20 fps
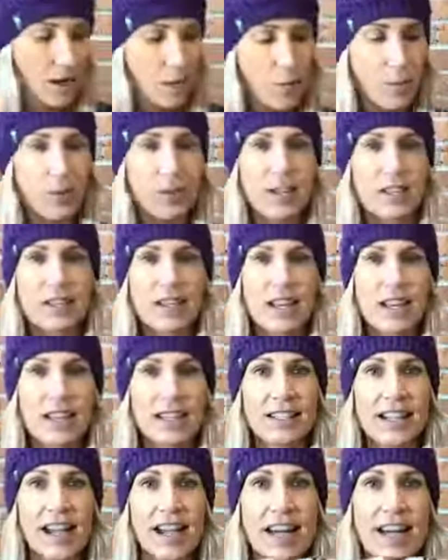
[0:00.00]
Melissa
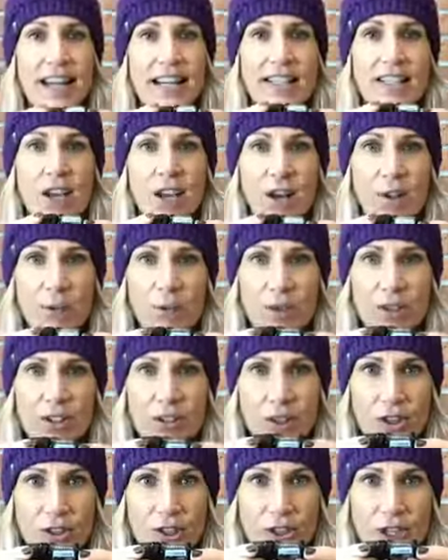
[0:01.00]
has had a ton of
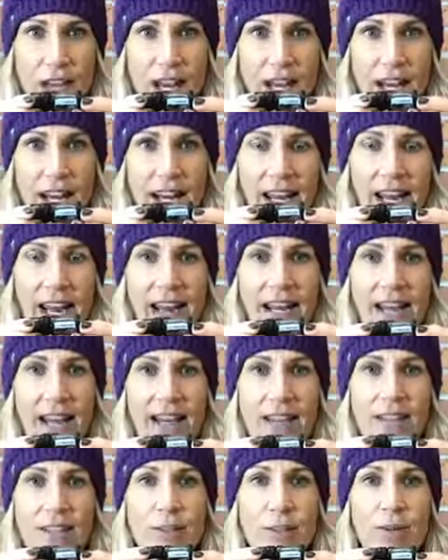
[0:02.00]
research done,
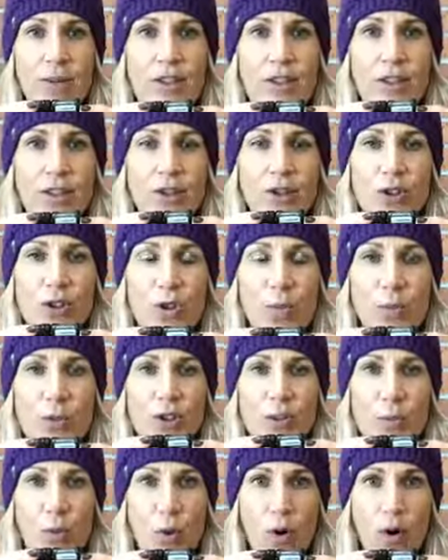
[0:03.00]
and Melissa is super
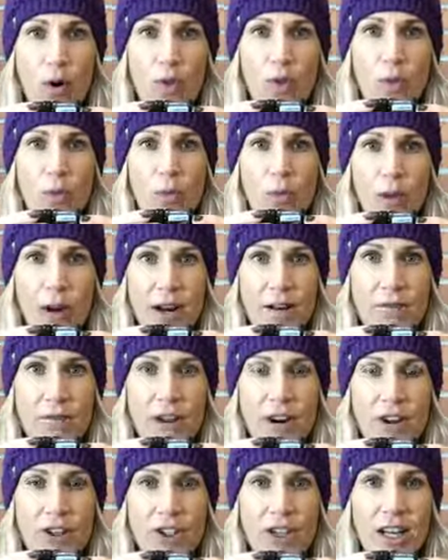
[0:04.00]
supportive with brain
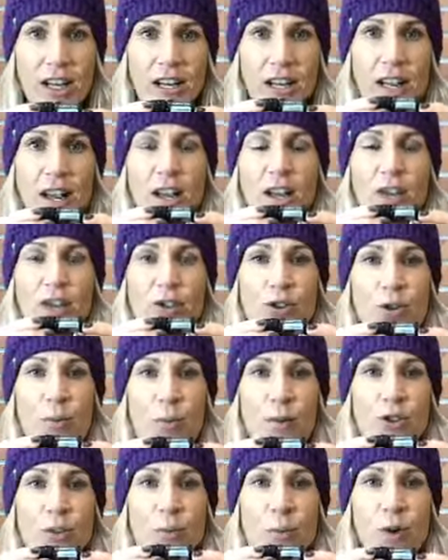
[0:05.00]
function, super
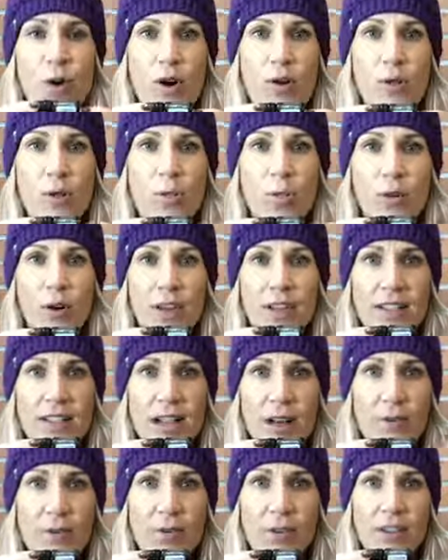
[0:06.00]
supportive with bringing
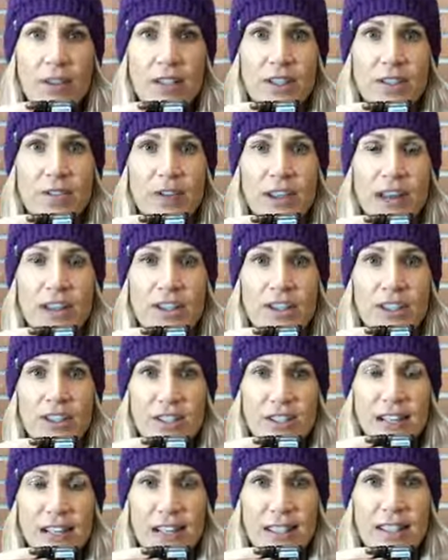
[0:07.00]
down feelings of
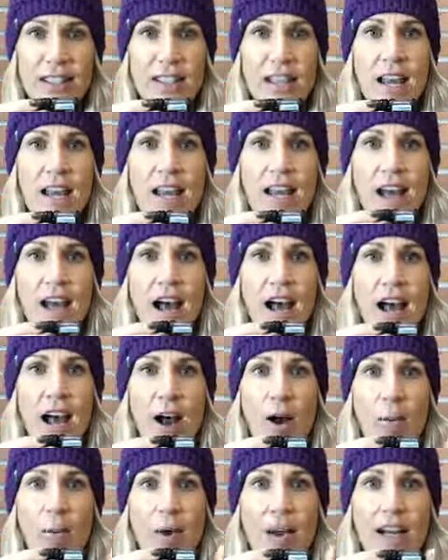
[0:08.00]
anxiousness.
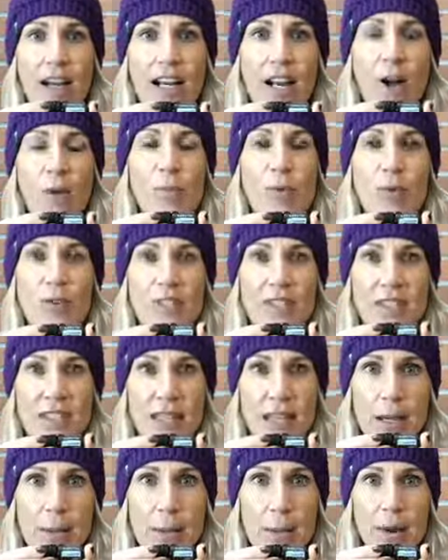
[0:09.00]
It can help you
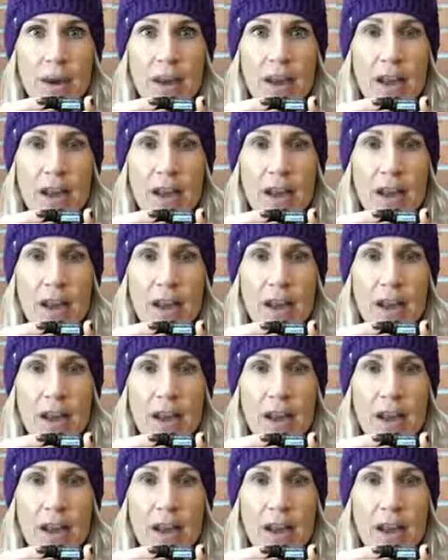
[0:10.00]
sleep.